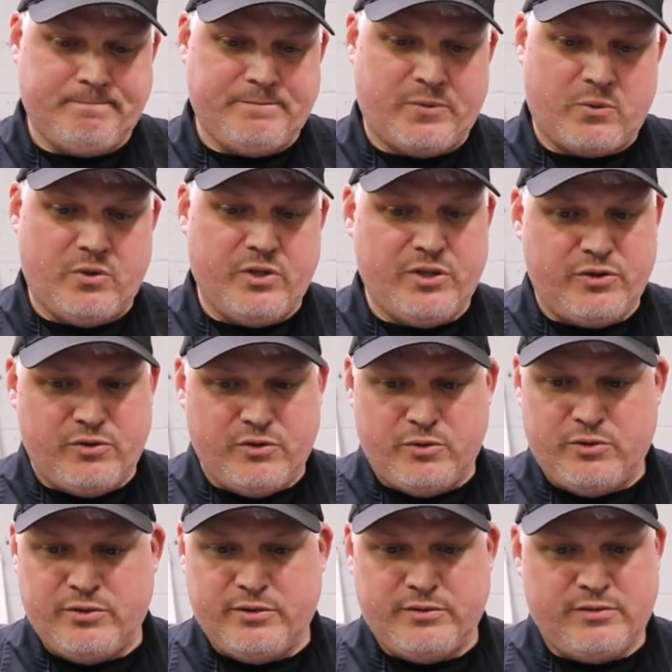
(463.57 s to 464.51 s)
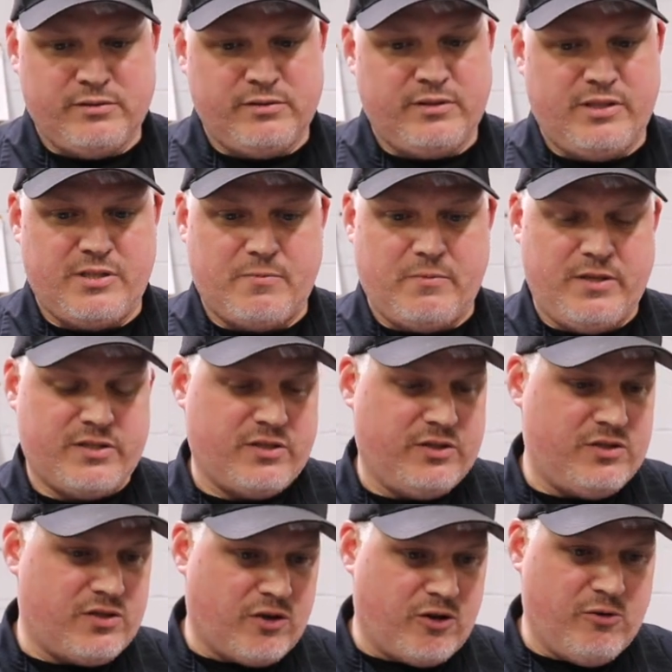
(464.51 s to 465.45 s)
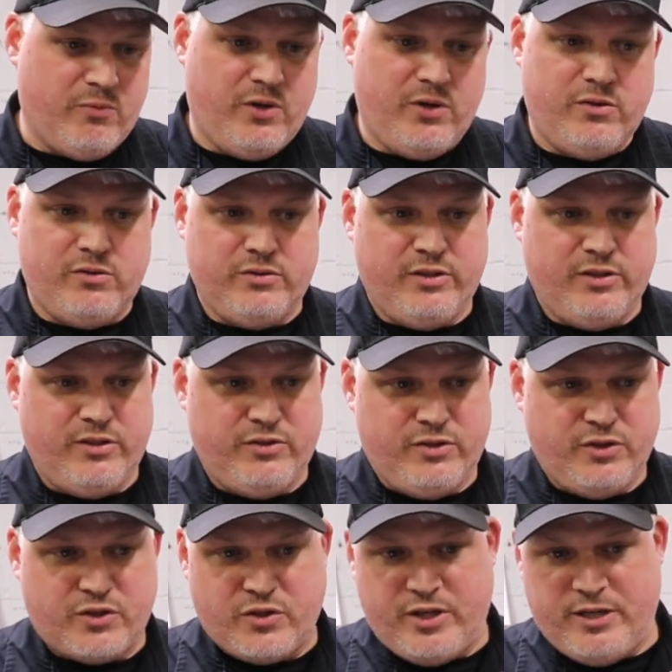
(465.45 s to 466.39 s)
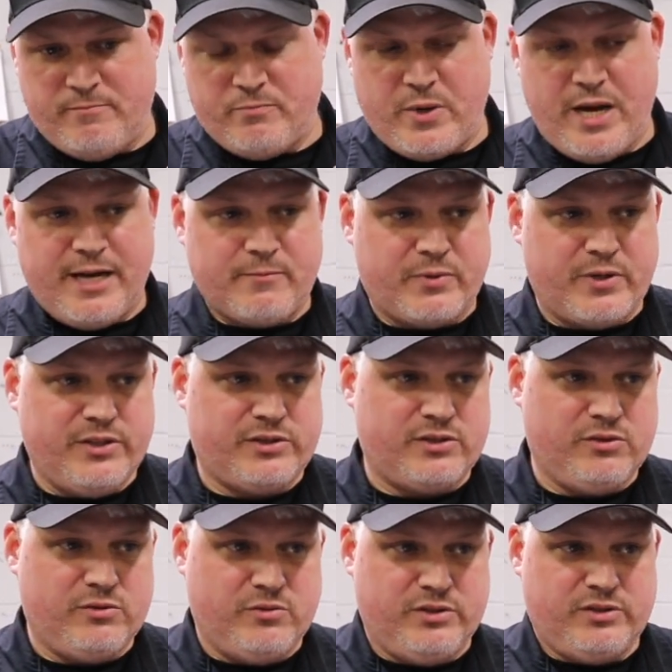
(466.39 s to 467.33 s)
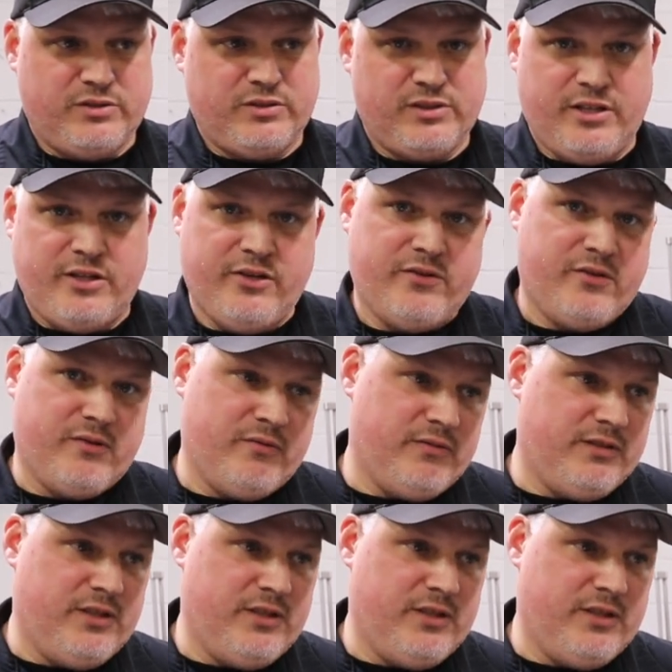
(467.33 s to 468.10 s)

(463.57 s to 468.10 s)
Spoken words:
for what you're doing, especially turbo, you know, you're creating back pressure, which is another,